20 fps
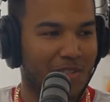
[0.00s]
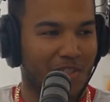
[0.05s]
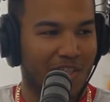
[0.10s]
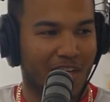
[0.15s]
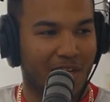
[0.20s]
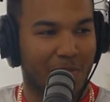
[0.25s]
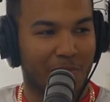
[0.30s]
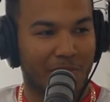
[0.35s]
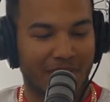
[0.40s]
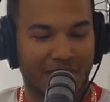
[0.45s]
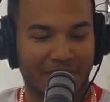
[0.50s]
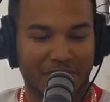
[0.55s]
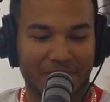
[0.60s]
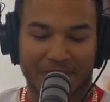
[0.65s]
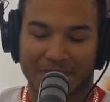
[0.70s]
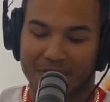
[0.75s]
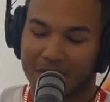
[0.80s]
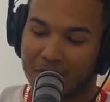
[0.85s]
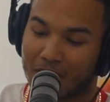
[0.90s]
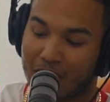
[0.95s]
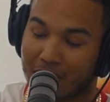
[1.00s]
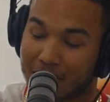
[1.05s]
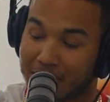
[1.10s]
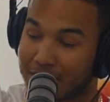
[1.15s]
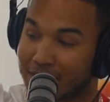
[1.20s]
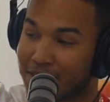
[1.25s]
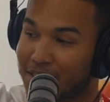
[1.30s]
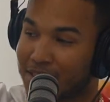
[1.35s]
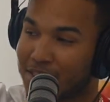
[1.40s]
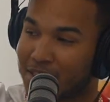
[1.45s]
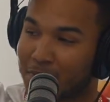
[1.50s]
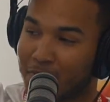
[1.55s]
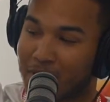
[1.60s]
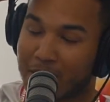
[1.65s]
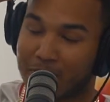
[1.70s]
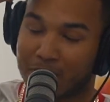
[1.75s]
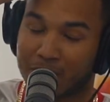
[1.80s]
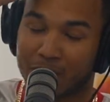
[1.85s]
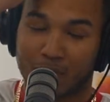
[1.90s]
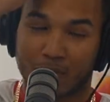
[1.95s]
Good job, man. Congratulations. Hey,
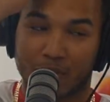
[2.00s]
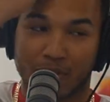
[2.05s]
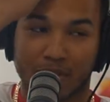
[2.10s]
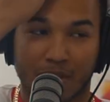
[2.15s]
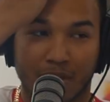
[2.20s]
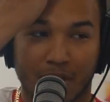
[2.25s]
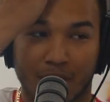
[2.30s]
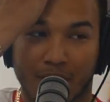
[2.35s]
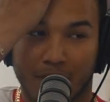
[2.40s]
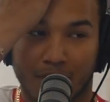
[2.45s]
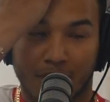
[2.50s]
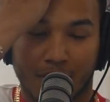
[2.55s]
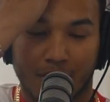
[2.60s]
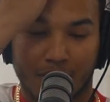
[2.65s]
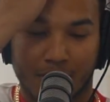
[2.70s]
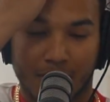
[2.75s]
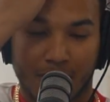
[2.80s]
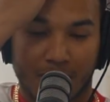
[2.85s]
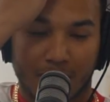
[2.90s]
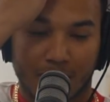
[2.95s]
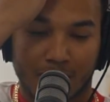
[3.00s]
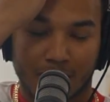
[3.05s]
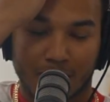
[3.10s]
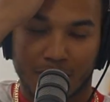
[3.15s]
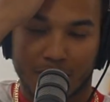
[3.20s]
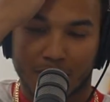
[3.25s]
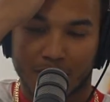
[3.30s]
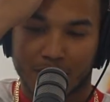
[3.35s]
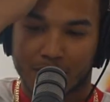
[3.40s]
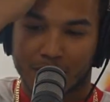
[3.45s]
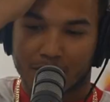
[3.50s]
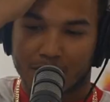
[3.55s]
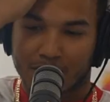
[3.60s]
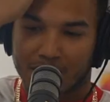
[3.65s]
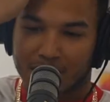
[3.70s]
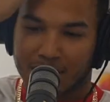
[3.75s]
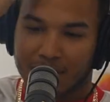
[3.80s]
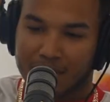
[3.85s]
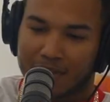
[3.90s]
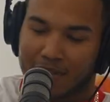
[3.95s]
Liv said hello, by the way. What's up?
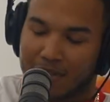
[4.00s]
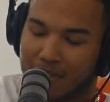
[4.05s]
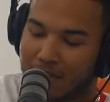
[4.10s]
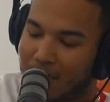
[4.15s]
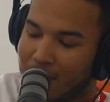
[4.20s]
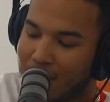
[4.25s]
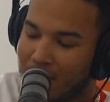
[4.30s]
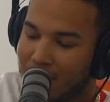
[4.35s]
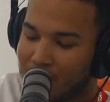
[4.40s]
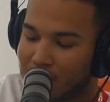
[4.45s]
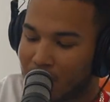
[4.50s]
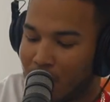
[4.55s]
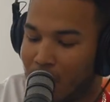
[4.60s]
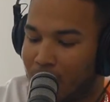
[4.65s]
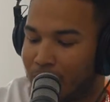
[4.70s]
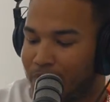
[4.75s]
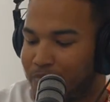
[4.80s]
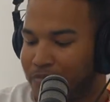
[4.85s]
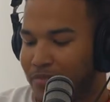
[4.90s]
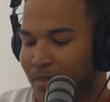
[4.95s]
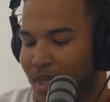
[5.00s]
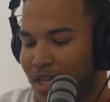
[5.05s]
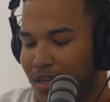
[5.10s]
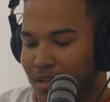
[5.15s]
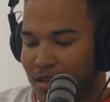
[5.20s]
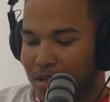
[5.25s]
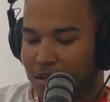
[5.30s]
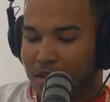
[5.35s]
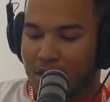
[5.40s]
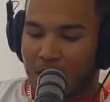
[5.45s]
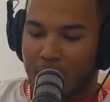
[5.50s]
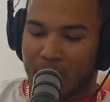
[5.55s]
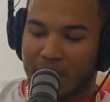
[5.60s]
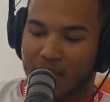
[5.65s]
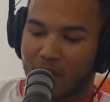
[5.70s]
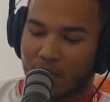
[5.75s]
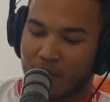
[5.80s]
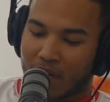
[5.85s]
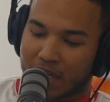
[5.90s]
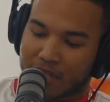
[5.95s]
So, I'm gonna
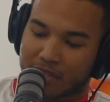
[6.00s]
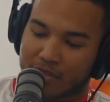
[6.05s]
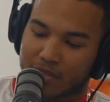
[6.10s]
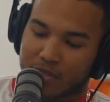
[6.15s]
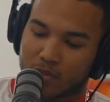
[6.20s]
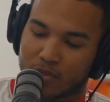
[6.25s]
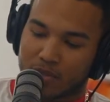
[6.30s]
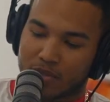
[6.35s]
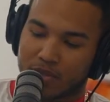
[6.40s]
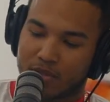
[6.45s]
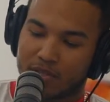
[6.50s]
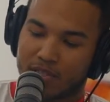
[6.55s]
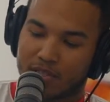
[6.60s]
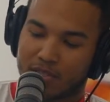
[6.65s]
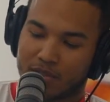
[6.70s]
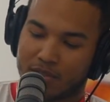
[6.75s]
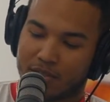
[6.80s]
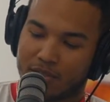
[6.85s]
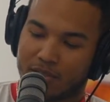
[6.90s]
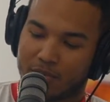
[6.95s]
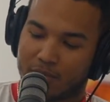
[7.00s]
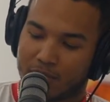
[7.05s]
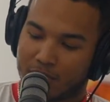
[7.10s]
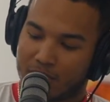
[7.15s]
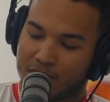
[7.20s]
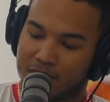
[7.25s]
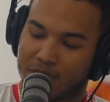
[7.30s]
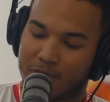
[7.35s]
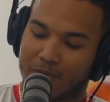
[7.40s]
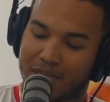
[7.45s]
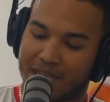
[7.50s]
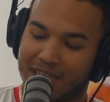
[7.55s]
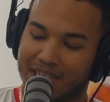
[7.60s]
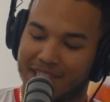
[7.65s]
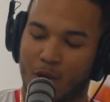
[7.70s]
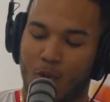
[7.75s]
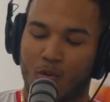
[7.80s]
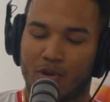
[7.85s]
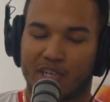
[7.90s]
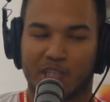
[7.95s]
get right into it. There's, there's some some
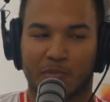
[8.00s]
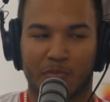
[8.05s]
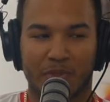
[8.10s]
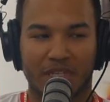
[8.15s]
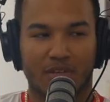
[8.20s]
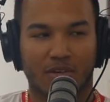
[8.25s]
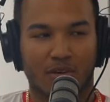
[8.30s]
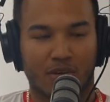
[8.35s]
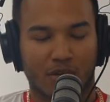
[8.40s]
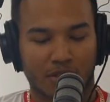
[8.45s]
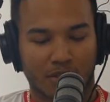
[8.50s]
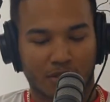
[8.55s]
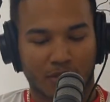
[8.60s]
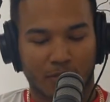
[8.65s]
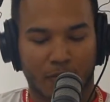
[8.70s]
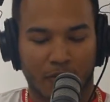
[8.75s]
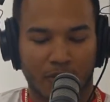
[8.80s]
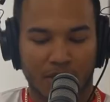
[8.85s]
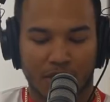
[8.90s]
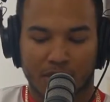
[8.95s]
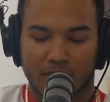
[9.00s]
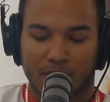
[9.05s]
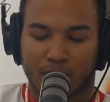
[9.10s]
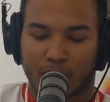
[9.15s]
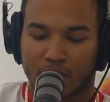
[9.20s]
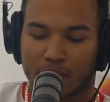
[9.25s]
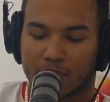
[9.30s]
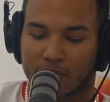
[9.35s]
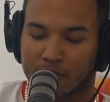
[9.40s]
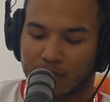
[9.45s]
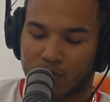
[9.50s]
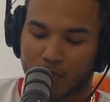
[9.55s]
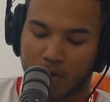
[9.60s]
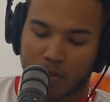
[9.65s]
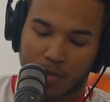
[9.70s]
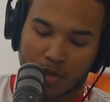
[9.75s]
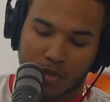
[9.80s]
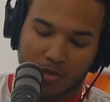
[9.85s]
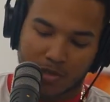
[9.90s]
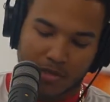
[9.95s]
things I want to speak on. So first first and
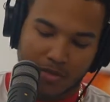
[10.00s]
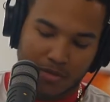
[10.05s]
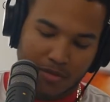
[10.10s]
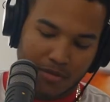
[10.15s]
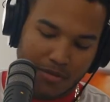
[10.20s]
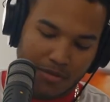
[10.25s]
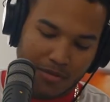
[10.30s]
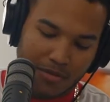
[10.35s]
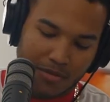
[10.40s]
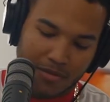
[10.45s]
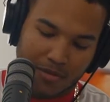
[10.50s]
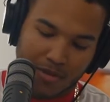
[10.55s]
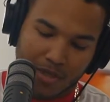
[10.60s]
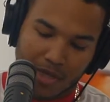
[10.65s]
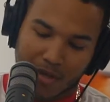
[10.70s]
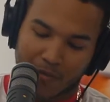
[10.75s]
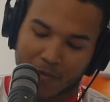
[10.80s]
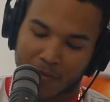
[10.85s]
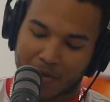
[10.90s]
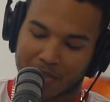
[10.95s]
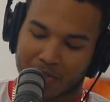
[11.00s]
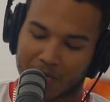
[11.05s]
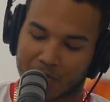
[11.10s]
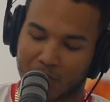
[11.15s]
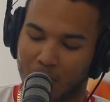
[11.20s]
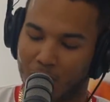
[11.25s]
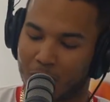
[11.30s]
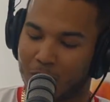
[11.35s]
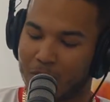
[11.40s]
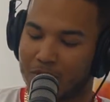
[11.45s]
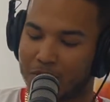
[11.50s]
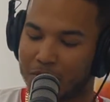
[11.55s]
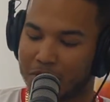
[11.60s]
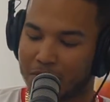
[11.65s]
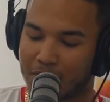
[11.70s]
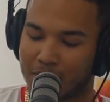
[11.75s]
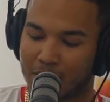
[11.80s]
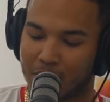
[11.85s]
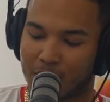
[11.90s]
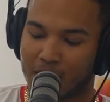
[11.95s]
foremost, no, nah, first and
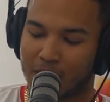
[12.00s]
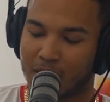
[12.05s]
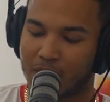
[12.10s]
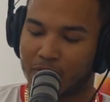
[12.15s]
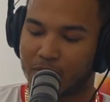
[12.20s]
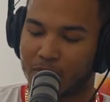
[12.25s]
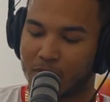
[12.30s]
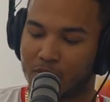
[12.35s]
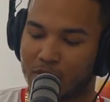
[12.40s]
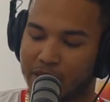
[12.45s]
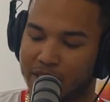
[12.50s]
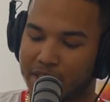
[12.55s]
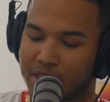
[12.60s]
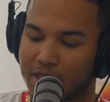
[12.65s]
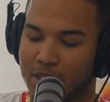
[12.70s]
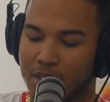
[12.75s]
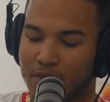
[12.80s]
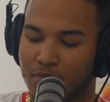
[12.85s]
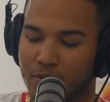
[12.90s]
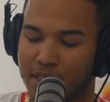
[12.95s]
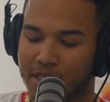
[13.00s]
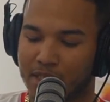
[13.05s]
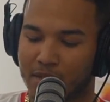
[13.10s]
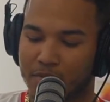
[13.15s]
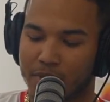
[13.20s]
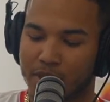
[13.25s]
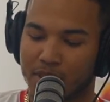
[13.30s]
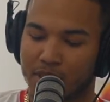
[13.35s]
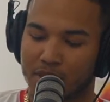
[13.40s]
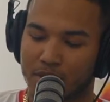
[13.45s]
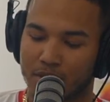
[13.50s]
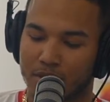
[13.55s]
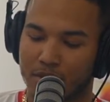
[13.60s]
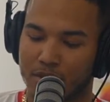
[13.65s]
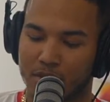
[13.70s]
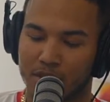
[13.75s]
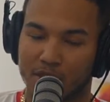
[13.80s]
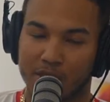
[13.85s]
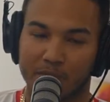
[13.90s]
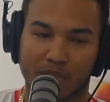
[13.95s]
foremost, um, I definitely want to say rest in peace to
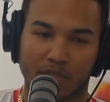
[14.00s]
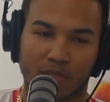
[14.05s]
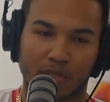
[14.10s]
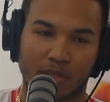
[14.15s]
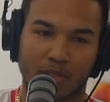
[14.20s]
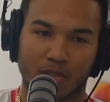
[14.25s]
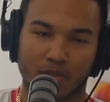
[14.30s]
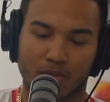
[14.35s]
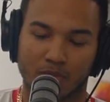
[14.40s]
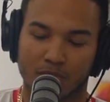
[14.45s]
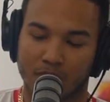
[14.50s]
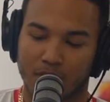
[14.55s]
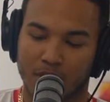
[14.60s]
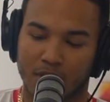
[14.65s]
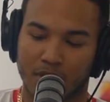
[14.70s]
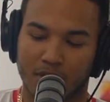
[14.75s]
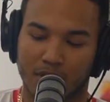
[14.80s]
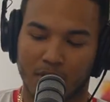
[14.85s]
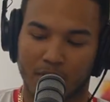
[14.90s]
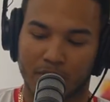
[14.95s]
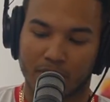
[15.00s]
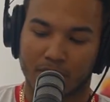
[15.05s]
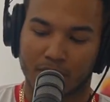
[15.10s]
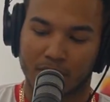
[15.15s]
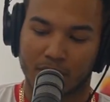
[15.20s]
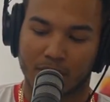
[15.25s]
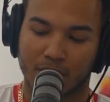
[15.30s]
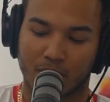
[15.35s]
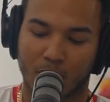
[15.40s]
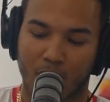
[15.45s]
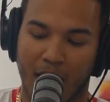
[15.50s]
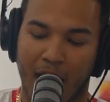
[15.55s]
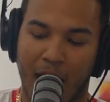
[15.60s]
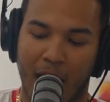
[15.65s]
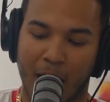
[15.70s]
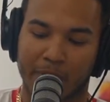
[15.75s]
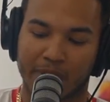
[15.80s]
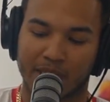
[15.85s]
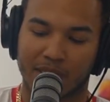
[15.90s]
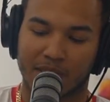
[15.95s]
uh, Nipsey Hussle. Um, what
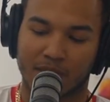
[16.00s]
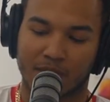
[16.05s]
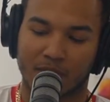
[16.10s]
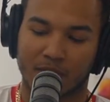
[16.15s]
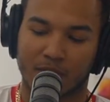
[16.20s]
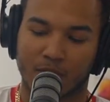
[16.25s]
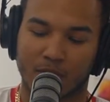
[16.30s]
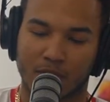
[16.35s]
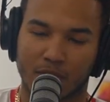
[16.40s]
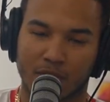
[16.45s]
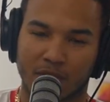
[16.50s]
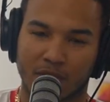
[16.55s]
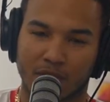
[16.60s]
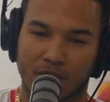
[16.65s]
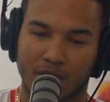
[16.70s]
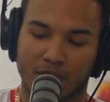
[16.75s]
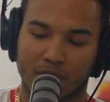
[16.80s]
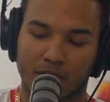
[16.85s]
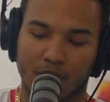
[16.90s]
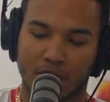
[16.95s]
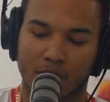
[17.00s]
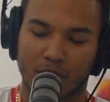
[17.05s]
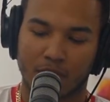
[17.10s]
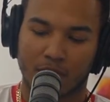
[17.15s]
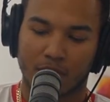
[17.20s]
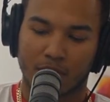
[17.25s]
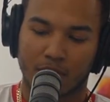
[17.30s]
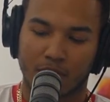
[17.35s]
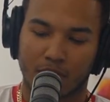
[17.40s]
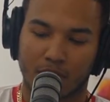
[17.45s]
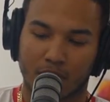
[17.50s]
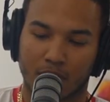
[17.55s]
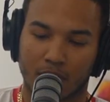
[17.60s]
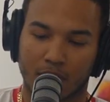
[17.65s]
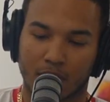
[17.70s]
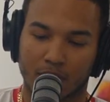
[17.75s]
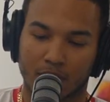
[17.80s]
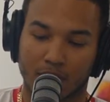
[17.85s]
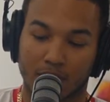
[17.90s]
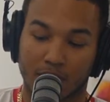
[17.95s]
happened to him was
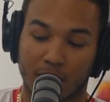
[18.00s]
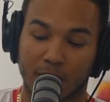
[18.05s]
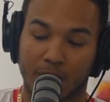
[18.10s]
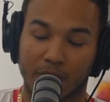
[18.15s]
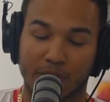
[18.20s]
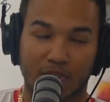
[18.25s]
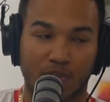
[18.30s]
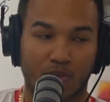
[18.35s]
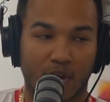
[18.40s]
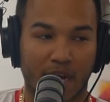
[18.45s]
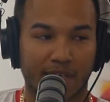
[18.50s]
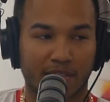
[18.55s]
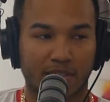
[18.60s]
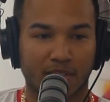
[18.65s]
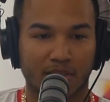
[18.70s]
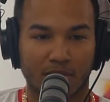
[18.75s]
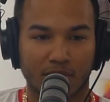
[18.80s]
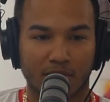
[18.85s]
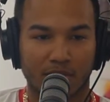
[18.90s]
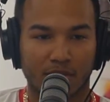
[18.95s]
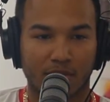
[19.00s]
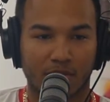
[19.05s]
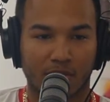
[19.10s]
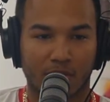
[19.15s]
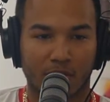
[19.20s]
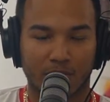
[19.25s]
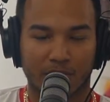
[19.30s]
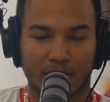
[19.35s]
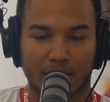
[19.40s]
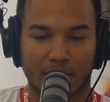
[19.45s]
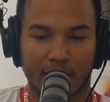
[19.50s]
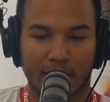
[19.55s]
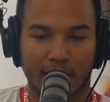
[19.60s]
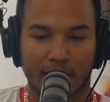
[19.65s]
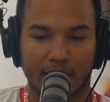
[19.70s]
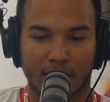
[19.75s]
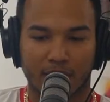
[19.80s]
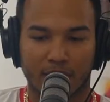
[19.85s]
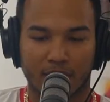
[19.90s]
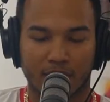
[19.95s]
uh, definitely tragic. You know what I'm saying?
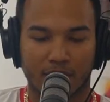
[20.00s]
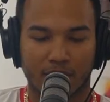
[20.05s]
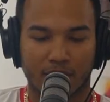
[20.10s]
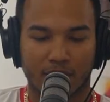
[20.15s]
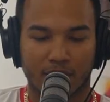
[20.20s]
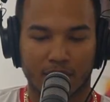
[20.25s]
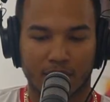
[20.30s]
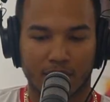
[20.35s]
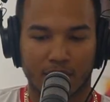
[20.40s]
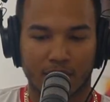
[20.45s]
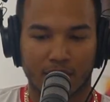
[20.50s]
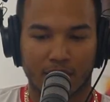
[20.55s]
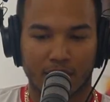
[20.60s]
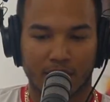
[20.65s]
And, Indeed.